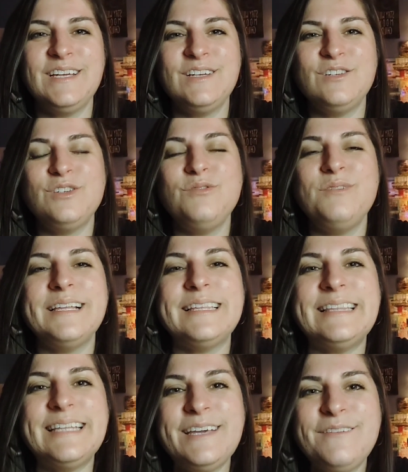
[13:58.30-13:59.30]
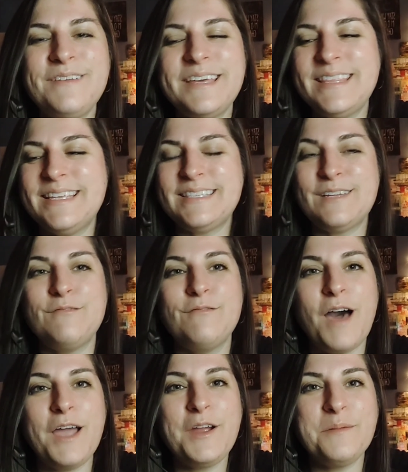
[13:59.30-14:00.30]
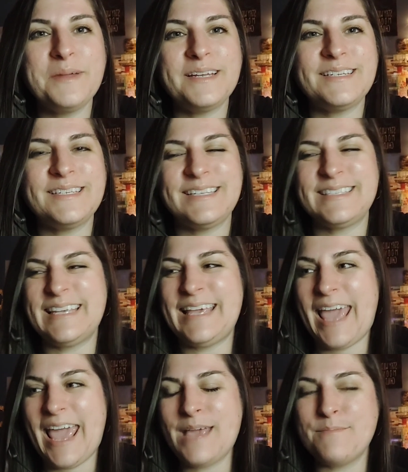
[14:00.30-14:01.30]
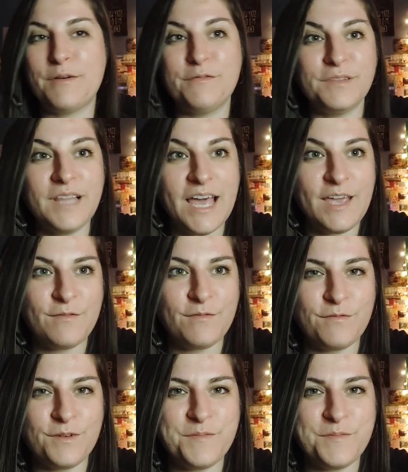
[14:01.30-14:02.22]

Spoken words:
to live in this environment, this game of life.